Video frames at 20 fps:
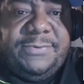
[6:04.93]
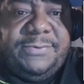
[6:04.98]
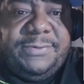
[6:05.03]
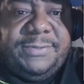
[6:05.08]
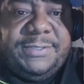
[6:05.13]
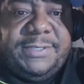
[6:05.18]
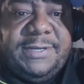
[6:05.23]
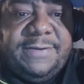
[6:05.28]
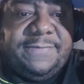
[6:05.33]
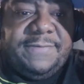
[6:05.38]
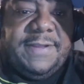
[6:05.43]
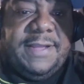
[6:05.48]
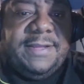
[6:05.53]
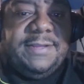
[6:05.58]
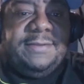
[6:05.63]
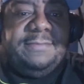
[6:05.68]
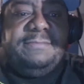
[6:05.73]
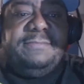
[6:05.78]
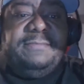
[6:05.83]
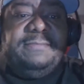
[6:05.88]
cool stuff that
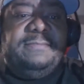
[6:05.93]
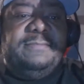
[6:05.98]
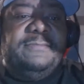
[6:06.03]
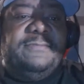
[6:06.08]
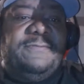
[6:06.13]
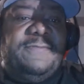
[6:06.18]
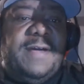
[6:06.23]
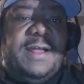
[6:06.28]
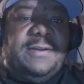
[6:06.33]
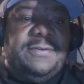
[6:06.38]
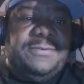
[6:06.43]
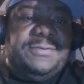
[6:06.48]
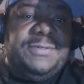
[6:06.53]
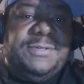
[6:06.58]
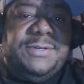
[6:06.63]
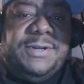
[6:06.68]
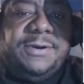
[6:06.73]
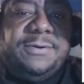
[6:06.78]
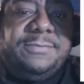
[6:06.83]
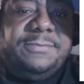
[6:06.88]
follows.
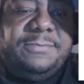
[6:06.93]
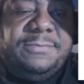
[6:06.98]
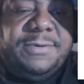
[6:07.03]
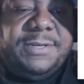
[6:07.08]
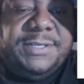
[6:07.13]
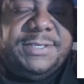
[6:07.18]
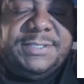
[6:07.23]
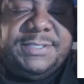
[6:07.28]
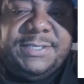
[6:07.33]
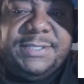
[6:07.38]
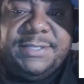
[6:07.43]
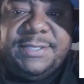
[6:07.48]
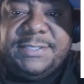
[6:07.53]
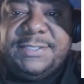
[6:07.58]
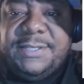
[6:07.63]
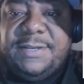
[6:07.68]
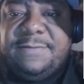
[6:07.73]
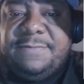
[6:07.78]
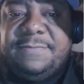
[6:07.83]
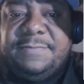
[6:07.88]
When you see this
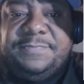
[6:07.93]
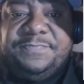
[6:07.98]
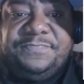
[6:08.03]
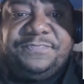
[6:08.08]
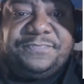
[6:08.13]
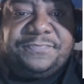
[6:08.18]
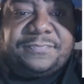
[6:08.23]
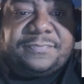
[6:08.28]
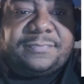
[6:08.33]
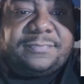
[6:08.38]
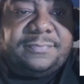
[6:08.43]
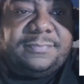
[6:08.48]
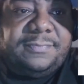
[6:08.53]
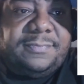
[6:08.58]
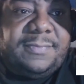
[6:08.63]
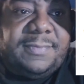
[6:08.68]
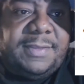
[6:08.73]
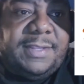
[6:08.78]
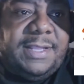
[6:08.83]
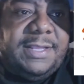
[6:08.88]
stuff.
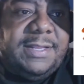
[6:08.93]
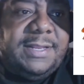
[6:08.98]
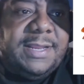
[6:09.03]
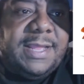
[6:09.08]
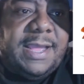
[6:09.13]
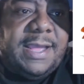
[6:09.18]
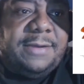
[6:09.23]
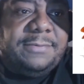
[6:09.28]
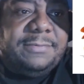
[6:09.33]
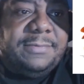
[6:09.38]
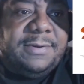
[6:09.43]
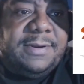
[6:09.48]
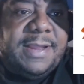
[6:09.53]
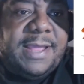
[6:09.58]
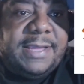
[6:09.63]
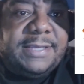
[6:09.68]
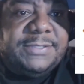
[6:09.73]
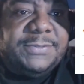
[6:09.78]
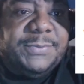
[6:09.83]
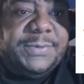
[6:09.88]
Now,
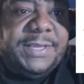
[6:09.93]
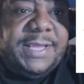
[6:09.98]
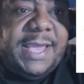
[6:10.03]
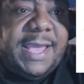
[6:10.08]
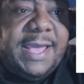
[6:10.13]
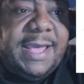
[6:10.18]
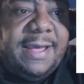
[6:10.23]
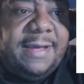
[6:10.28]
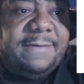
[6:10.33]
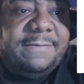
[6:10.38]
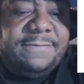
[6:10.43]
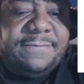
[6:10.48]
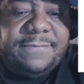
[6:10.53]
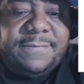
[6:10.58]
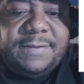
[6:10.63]
next we have